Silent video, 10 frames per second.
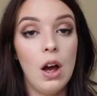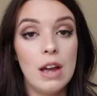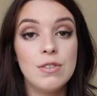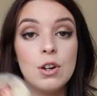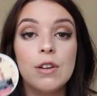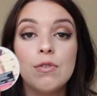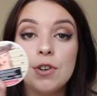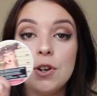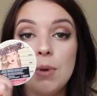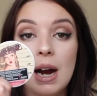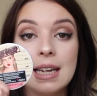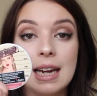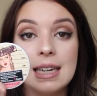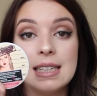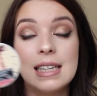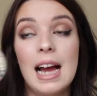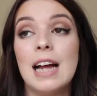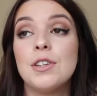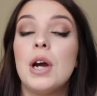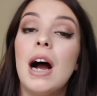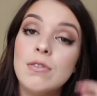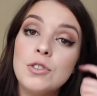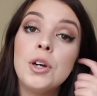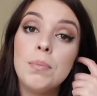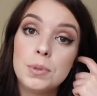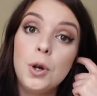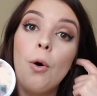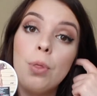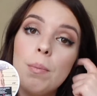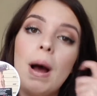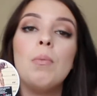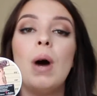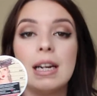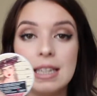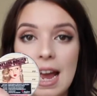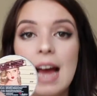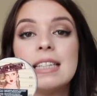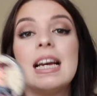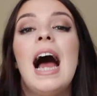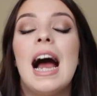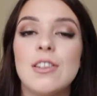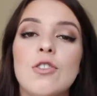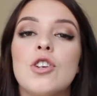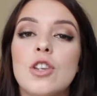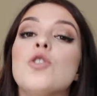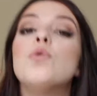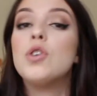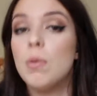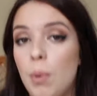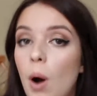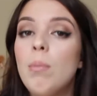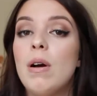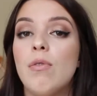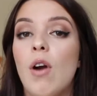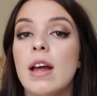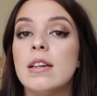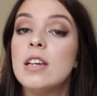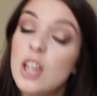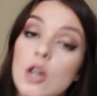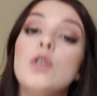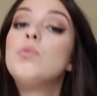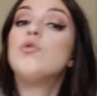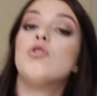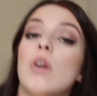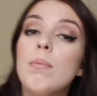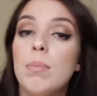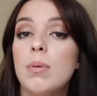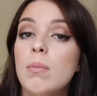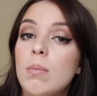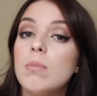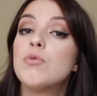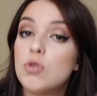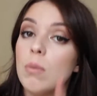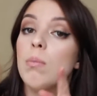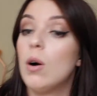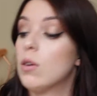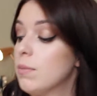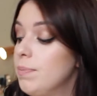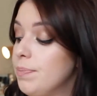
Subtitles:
if you're looking for a new highlight and you haven't jumped on the Balm wagon yet, I suggest you jump on, my friend. Jump on.